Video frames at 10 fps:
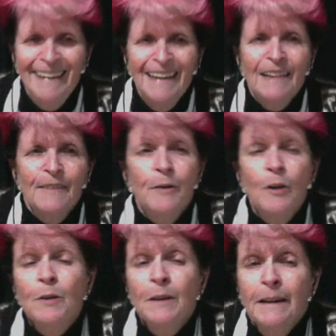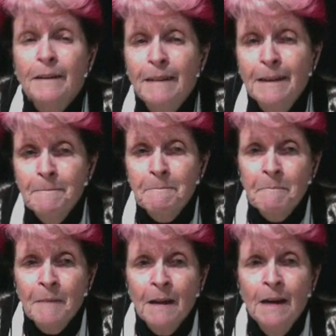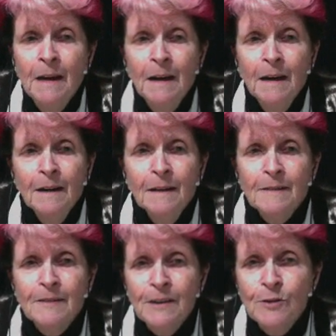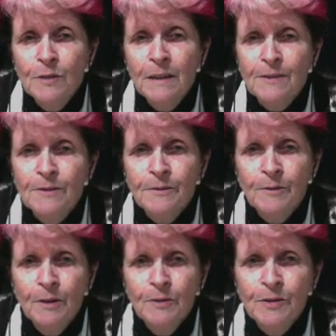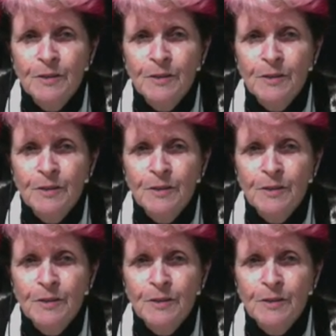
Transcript: The focal area. The central cluster of roses,